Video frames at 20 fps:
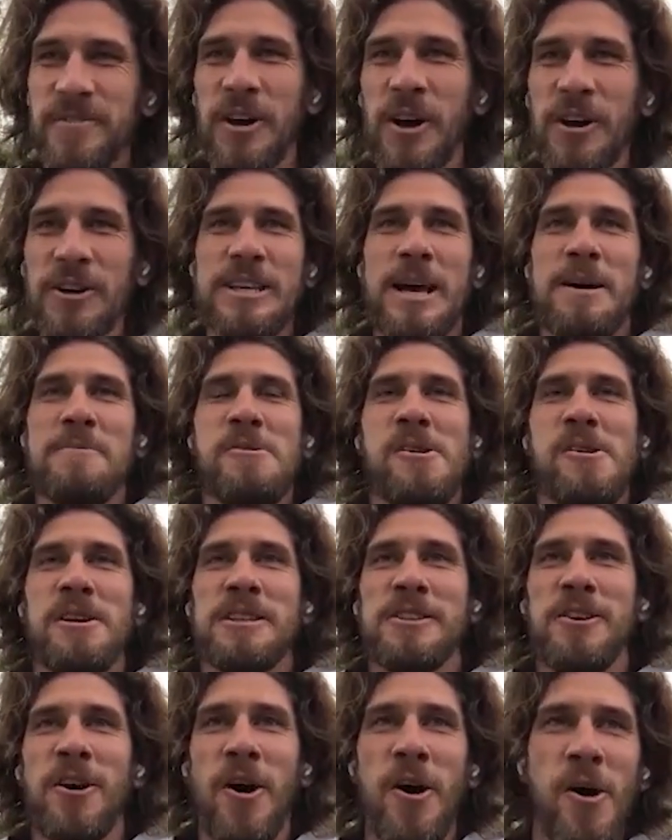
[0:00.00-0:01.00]
all the time you're at
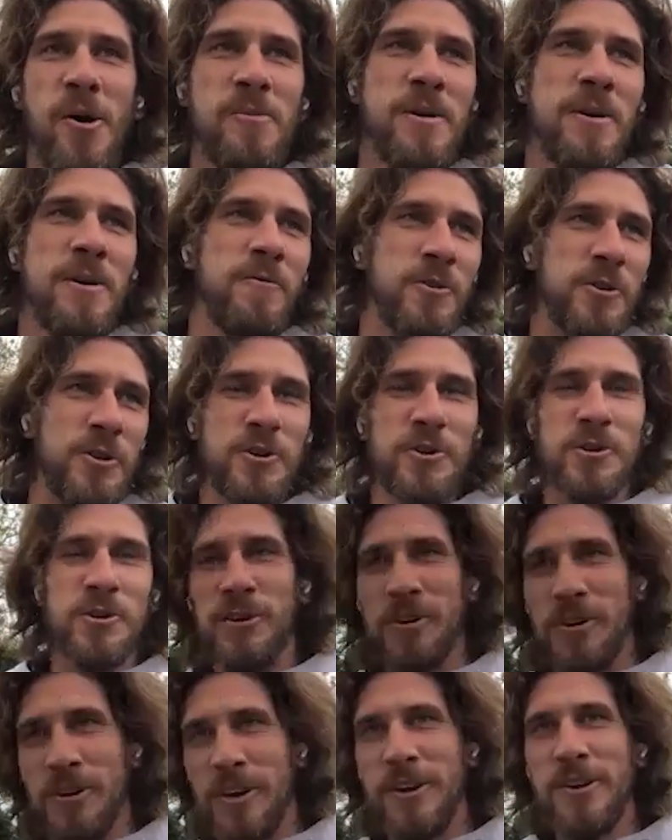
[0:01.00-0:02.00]
home, and for
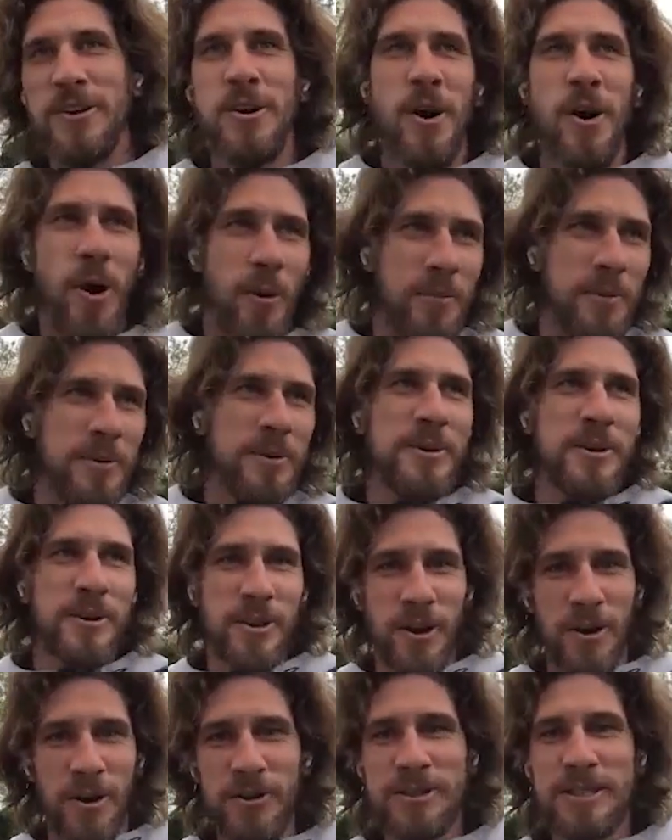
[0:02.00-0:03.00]
sure you open, you
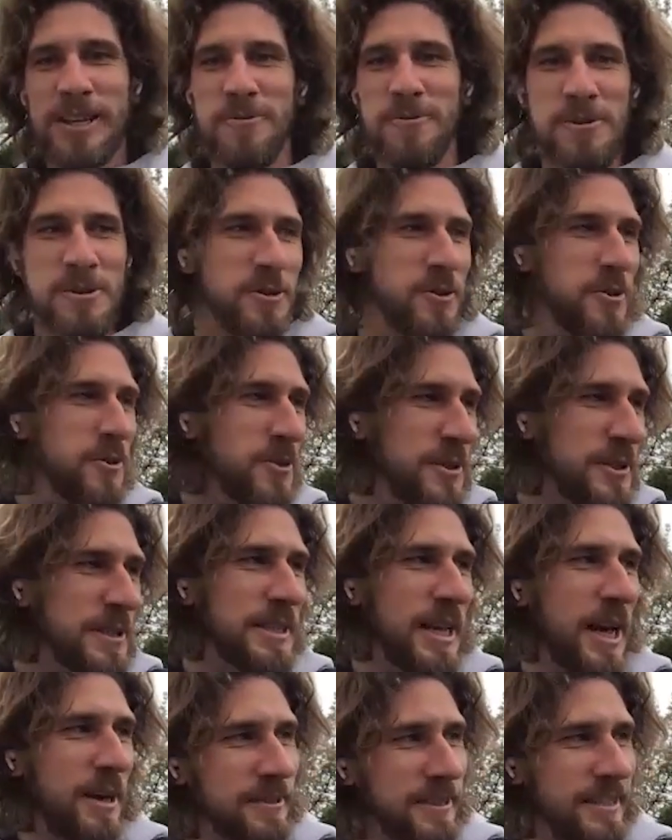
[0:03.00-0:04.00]
close, and when you're doing
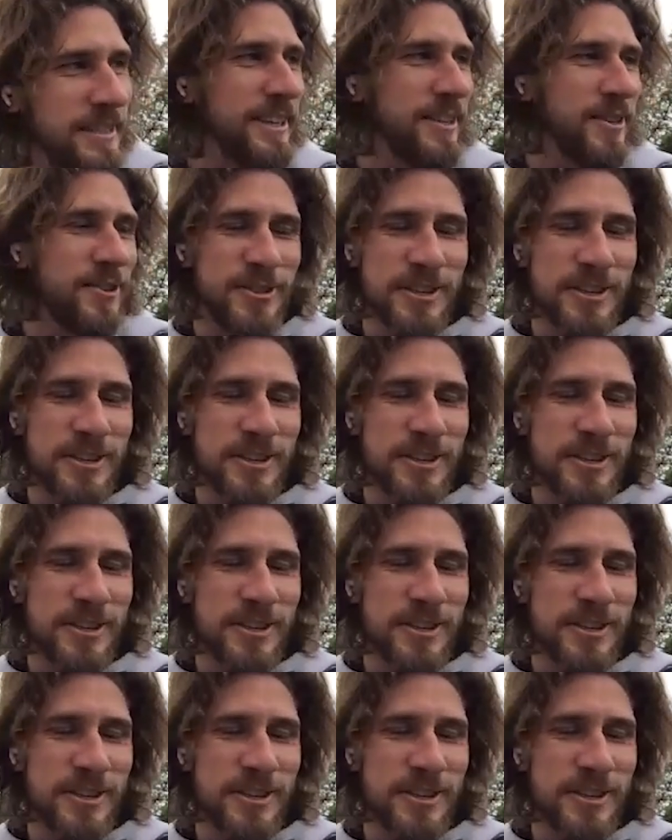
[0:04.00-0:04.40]
something,